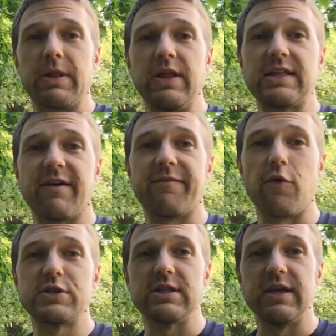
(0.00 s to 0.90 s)
click the
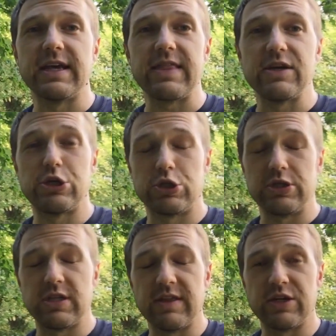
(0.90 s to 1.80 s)
first link
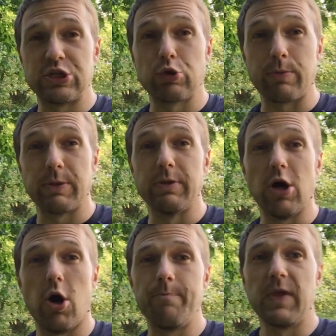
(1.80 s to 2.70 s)
in the description
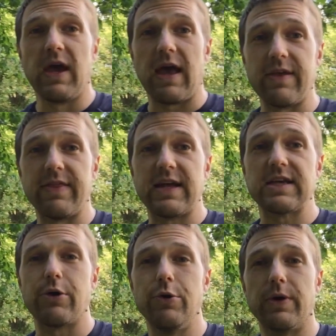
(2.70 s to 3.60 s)
below, and then that's
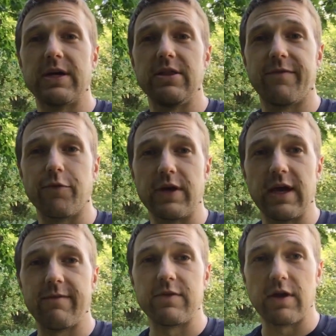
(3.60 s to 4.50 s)
how you will get the free
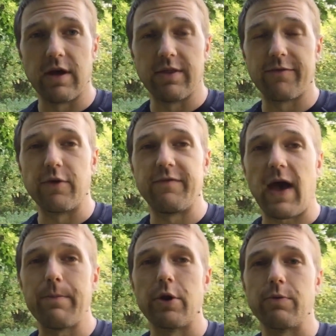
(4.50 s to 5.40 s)
gift, the free
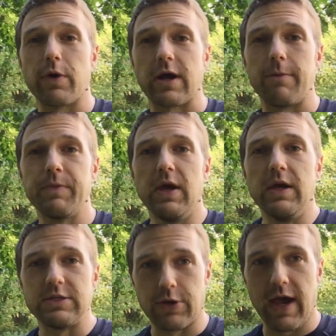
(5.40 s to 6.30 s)
fat burning workout.
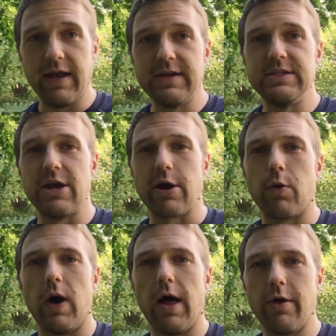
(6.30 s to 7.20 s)
So again, Derek
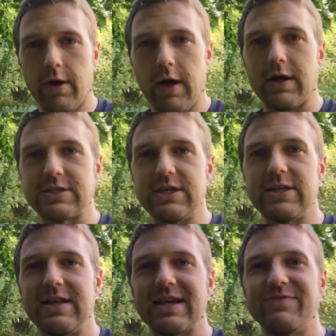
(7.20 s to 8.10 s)
Wahler. I'll see you
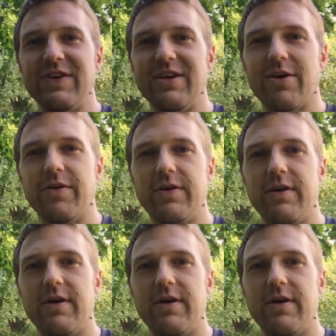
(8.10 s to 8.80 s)
at the next video.